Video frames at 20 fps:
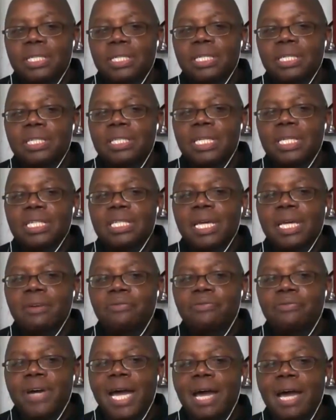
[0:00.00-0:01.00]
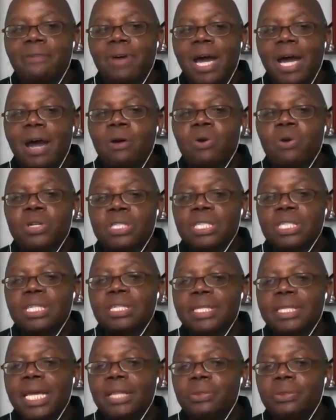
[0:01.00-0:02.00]
It takes like 5 hours to
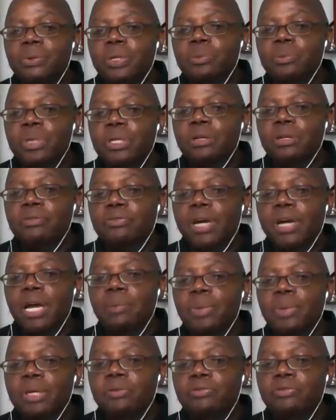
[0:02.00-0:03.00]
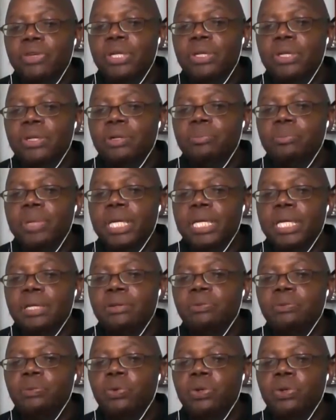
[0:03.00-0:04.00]
get that 3 minute or 5 minute video to make
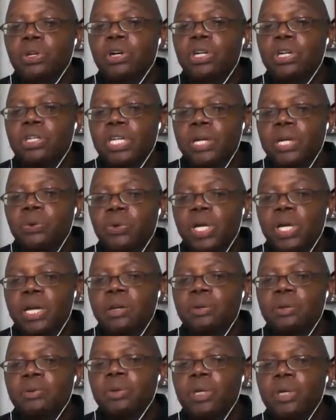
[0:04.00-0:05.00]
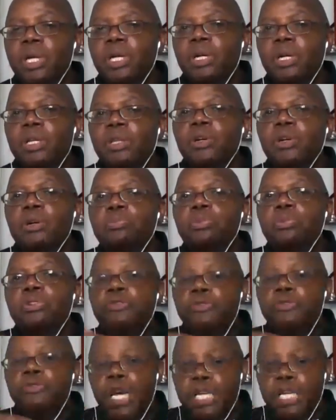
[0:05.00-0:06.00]
it look and look
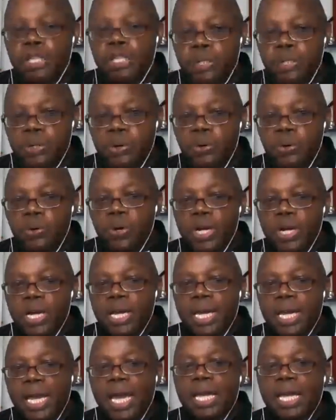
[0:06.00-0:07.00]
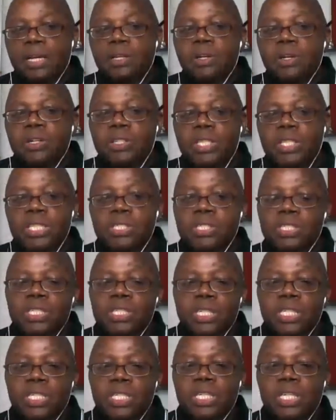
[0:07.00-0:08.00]
professional and to look
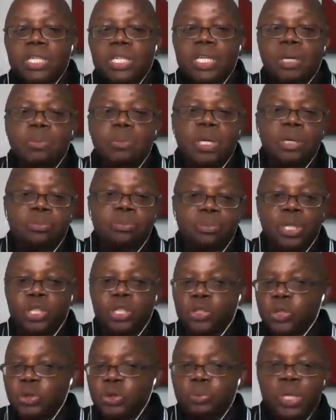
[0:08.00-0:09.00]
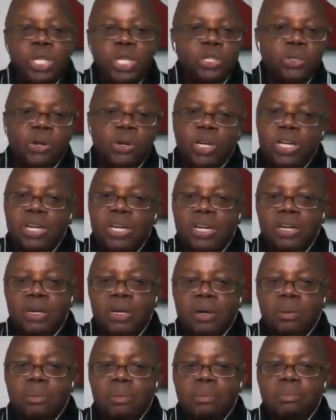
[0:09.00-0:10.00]
decent. It may be 2 minutes on
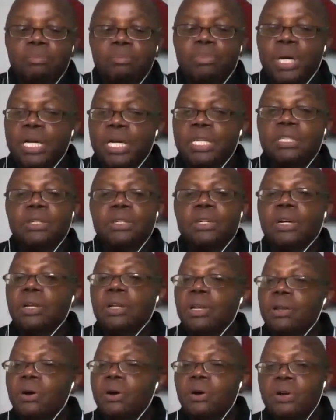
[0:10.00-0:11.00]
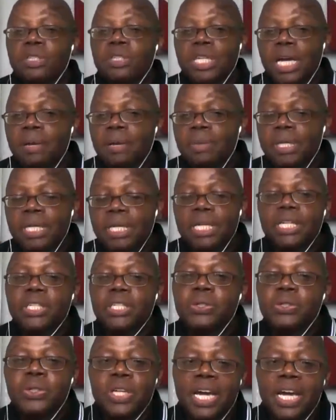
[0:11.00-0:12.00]
air, but it took a long time to get.
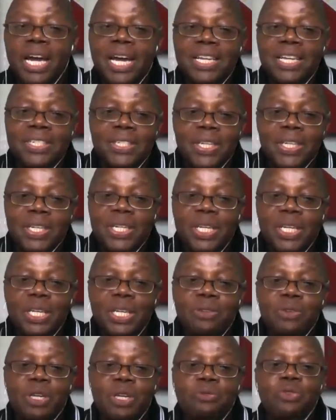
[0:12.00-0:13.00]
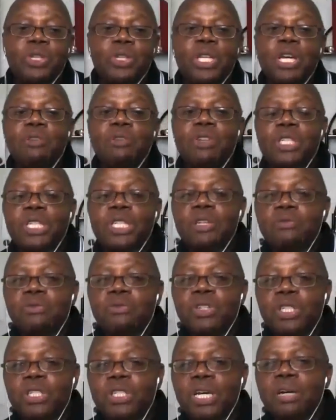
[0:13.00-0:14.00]
And you guys, if you never
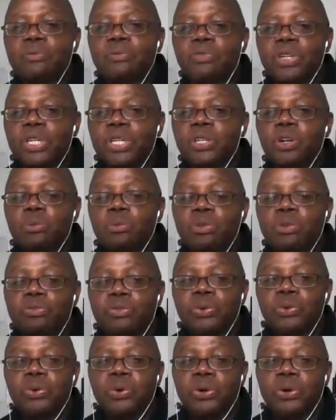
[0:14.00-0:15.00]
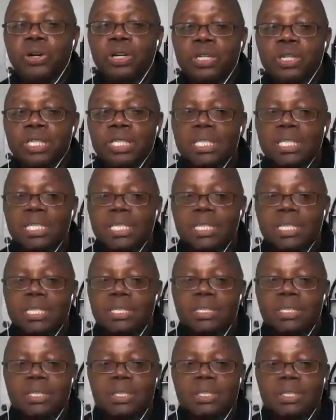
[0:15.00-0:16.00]
done video before,
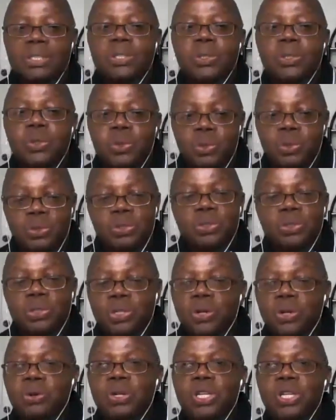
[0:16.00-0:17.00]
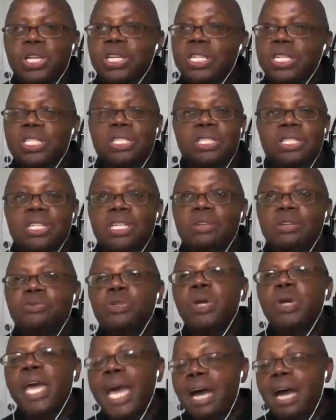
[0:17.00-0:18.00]
you know it.
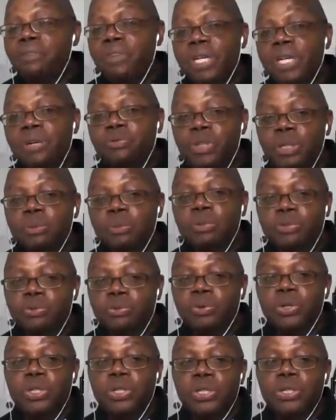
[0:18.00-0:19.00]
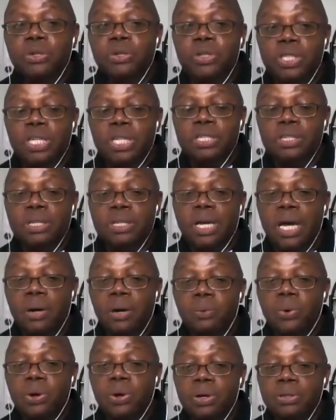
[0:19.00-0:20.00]
If you have done video before, you know it takes a
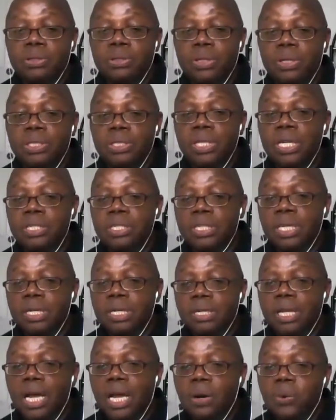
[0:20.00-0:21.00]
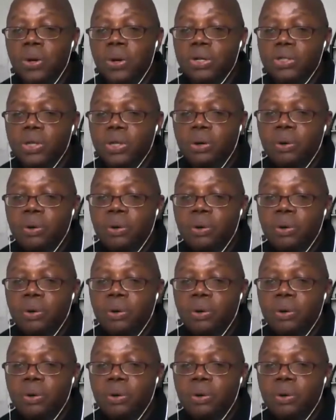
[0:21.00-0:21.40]
lot of work. So it does take a lot of work.